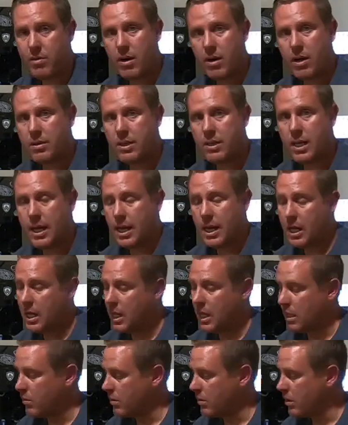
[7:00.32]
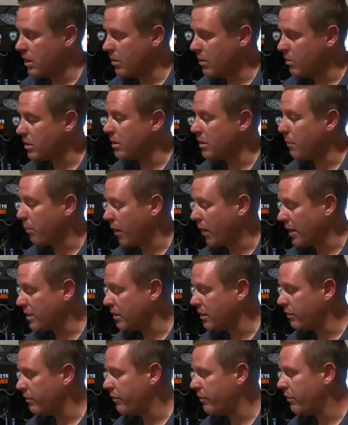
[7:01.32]
rounds today, it was
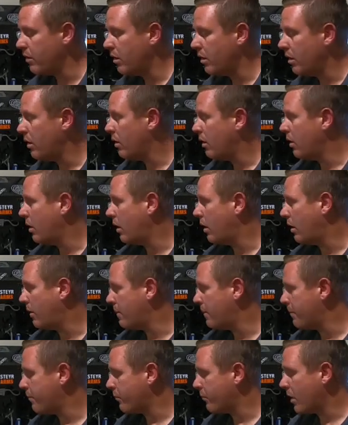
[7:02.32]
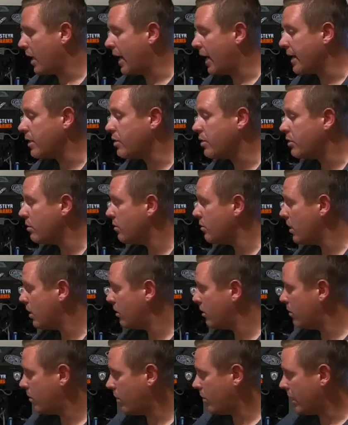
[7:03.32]
impressive. I do
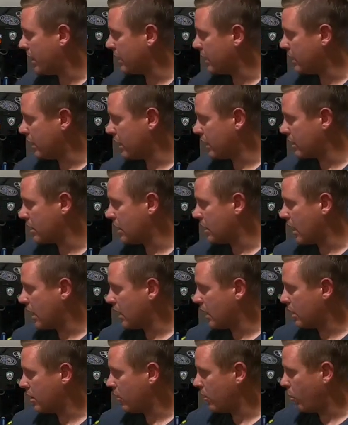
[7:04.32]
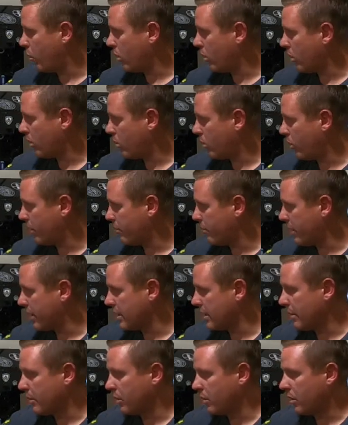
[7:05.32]
know it does not work with my
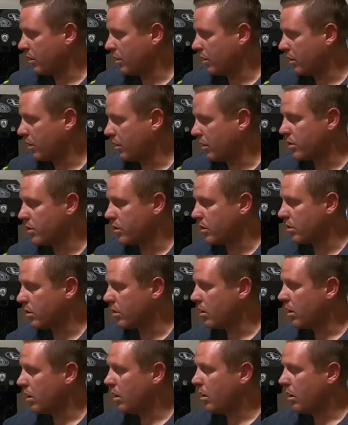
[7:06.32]
double holster.